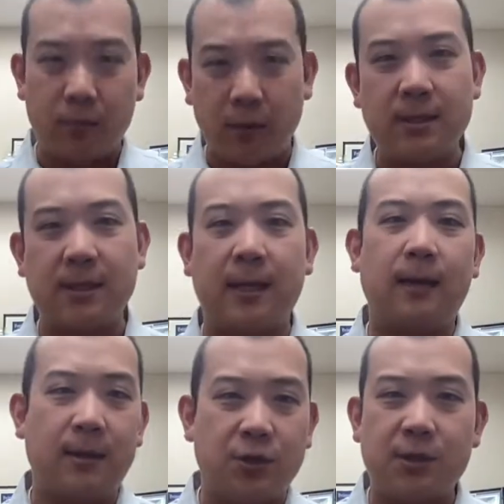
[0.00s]
Once
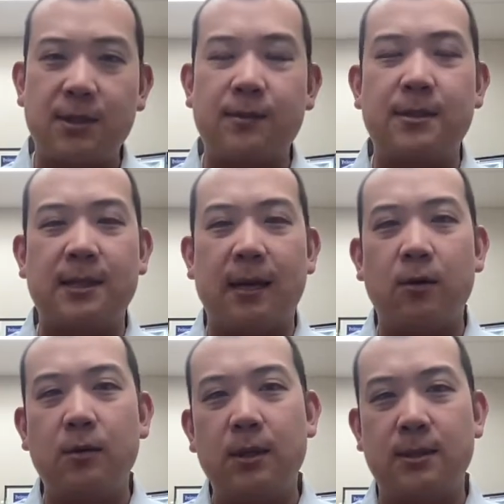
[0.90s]
again, get yourself
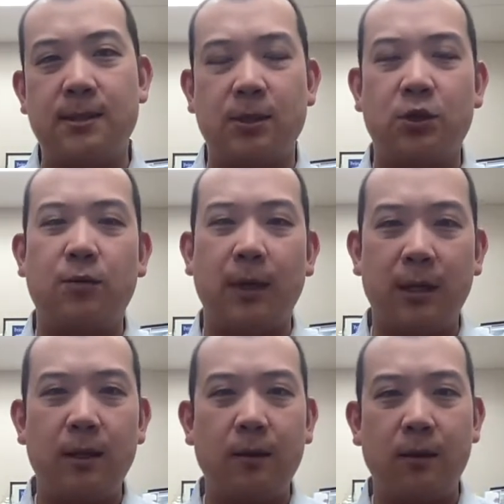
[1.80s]
settled and situated.